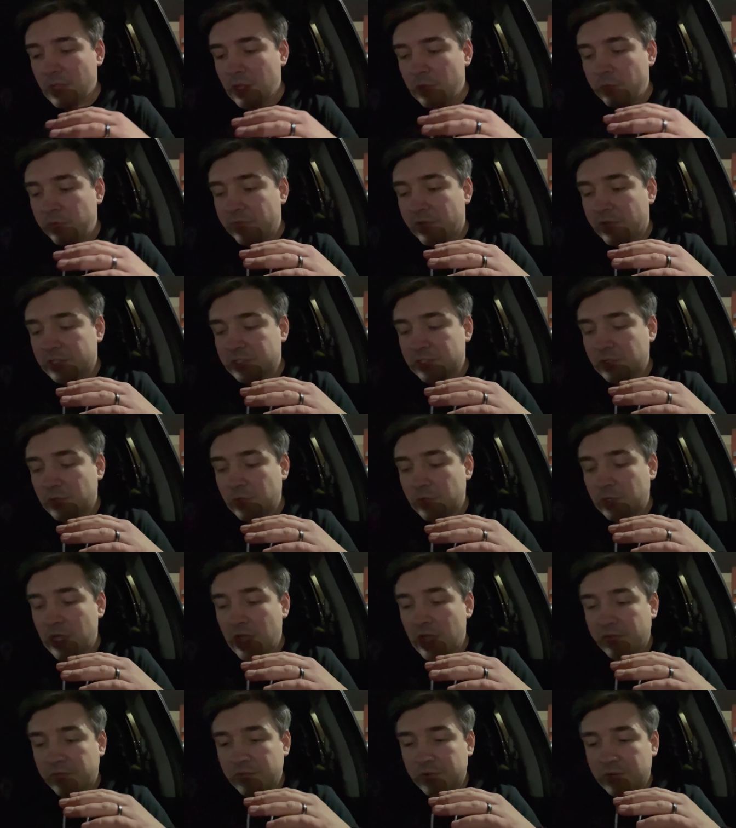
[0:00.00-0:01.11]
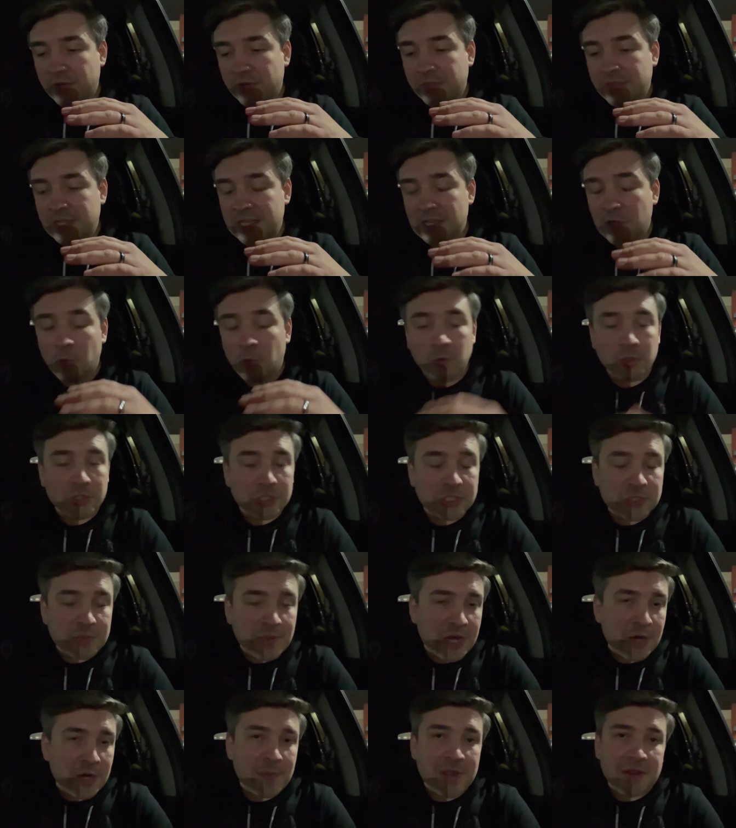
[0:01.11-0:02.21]
We've also covered the older
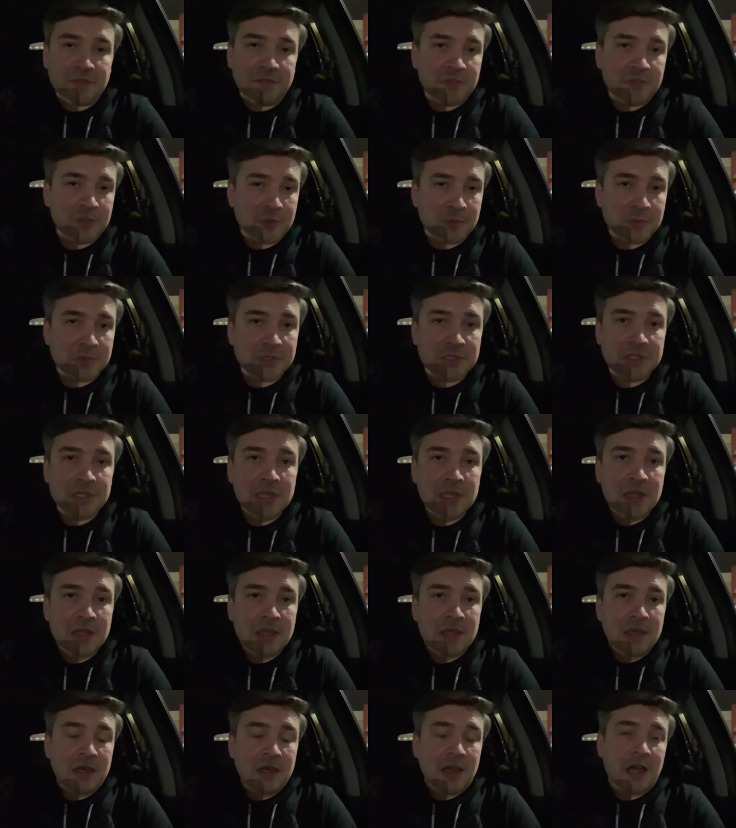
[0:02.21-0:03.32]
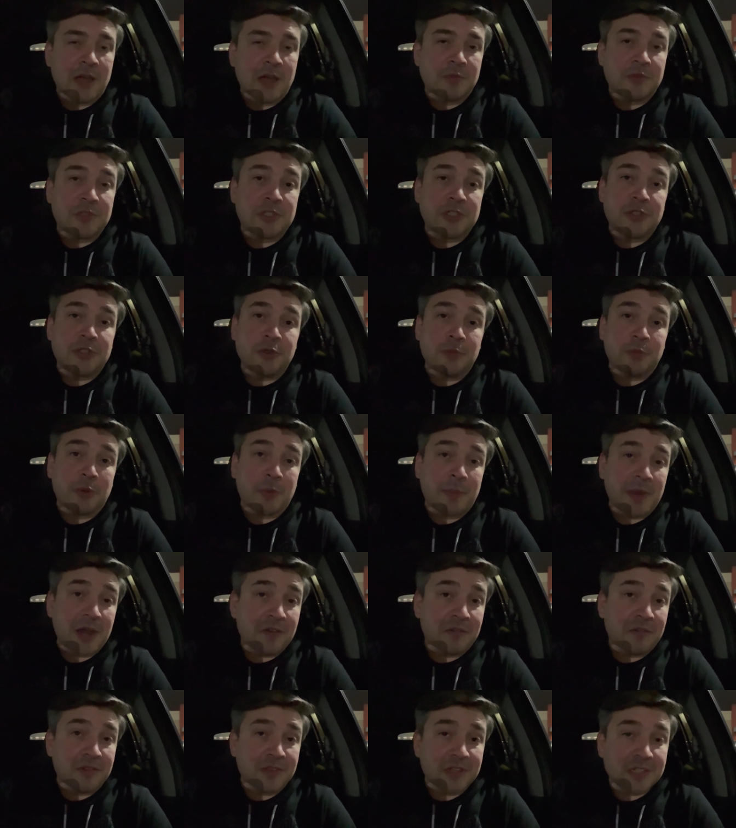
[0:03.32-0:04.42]
Spider-Man films uh, to prepare
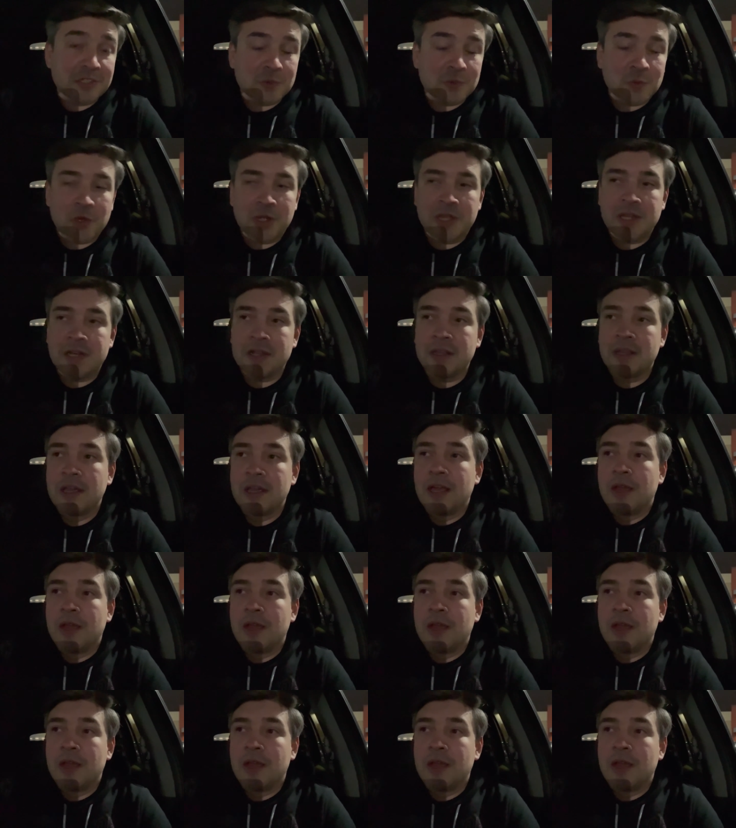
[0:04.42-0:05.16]
for this one,